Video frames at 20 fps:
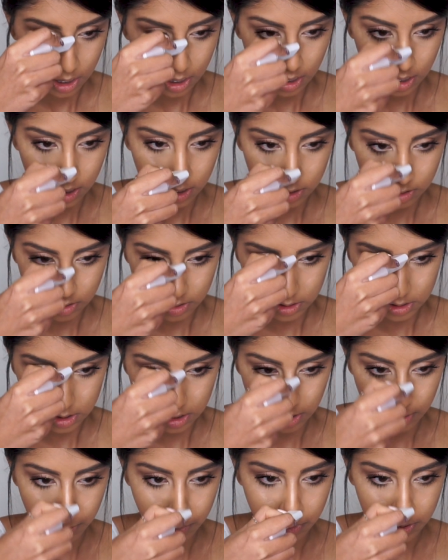and onto
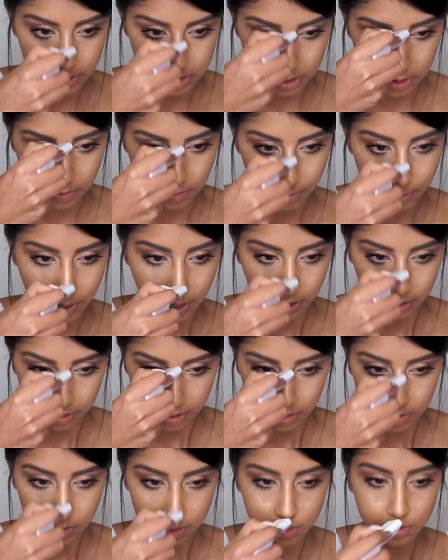the bridge of my
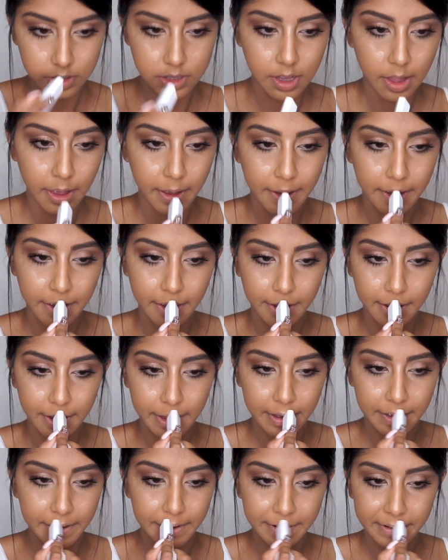nose
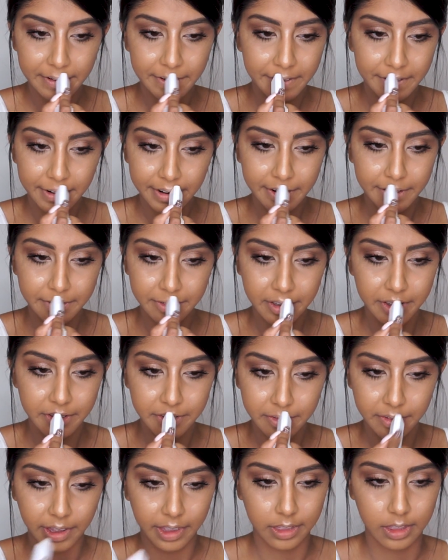and right
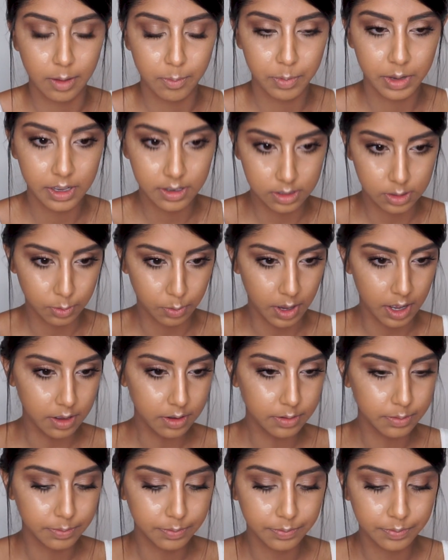above my lip as
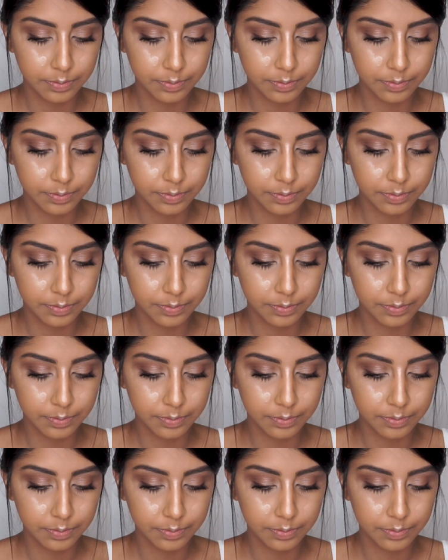well.